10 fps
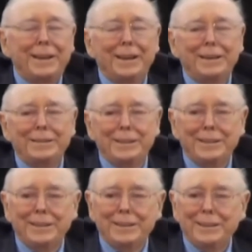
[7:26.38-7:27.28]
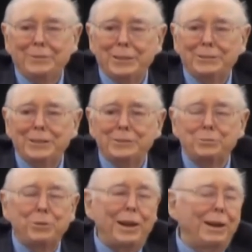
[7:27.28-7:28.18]
But
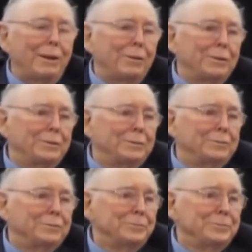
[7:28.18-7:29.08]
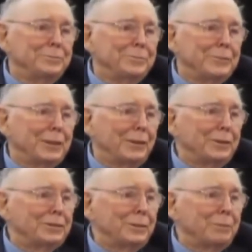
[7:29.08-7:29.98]
it's rare. You
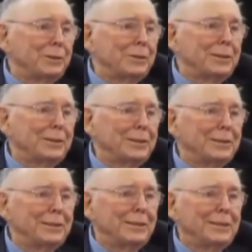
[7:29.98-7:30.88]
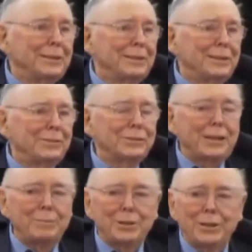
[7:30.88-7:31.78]
know, but if you
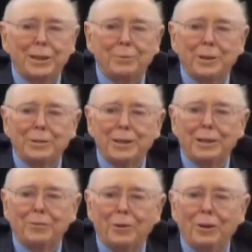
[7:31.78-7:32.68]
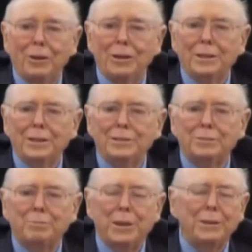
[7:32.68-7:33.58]
stop to think about it, think of all the
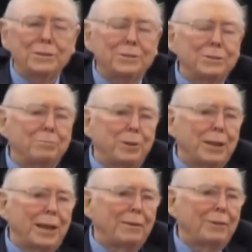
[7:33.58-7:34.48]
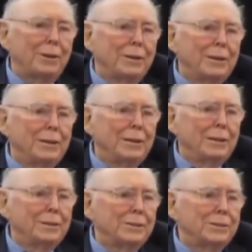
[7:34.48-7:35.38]
expense and palaver
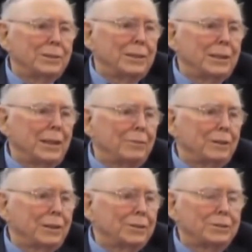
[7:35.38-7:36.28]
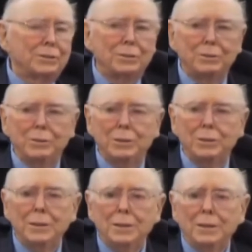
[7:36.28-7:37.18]
that she didn't have to listen to,
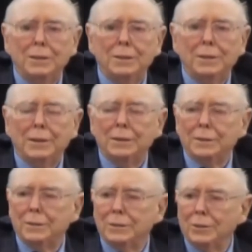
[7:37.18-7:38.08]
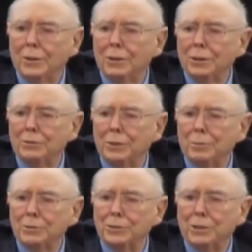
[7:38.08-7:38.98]
and all the
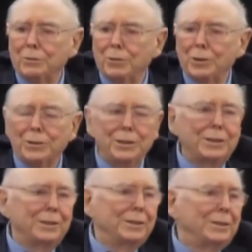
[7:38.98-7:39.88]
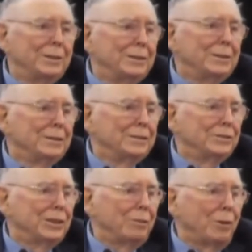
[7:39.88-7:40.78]
trouble she avoided, and
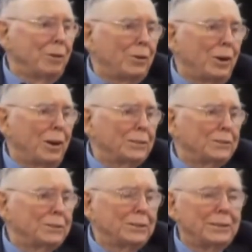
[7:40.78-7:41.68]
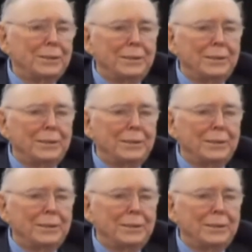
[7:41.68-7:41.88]
0 costs.